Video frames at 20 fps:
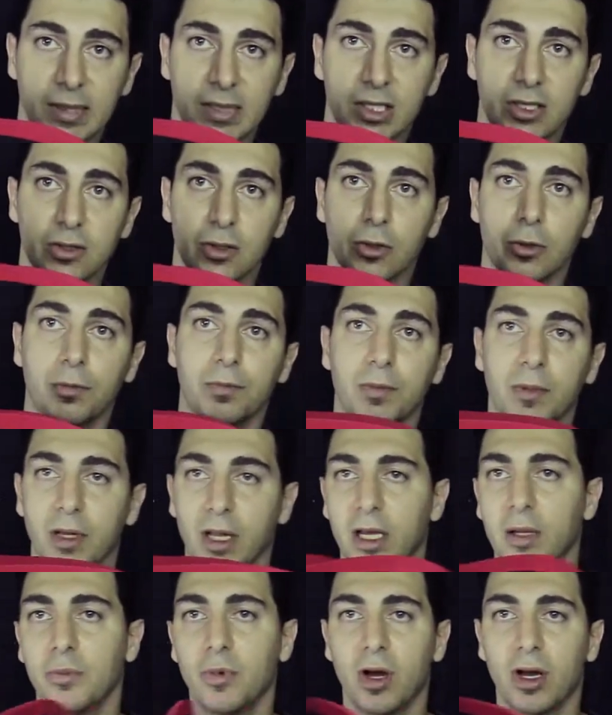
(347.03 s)
So
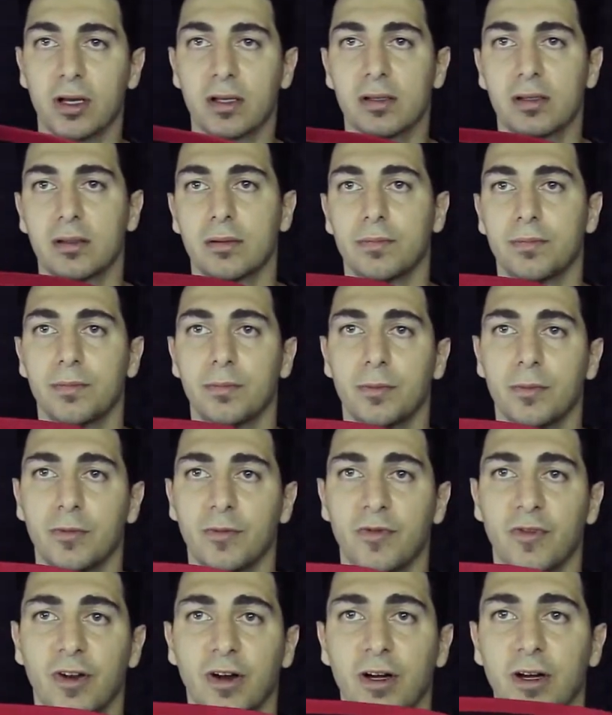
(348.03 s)
light box,
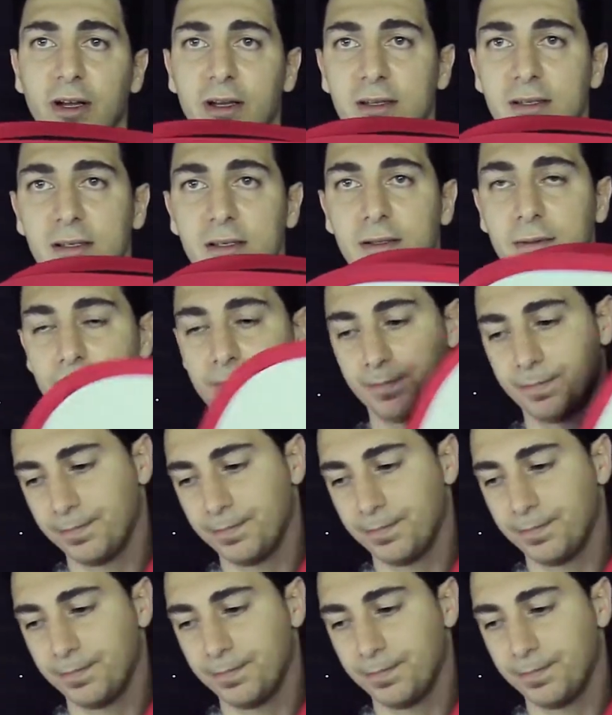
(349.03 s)
very nice.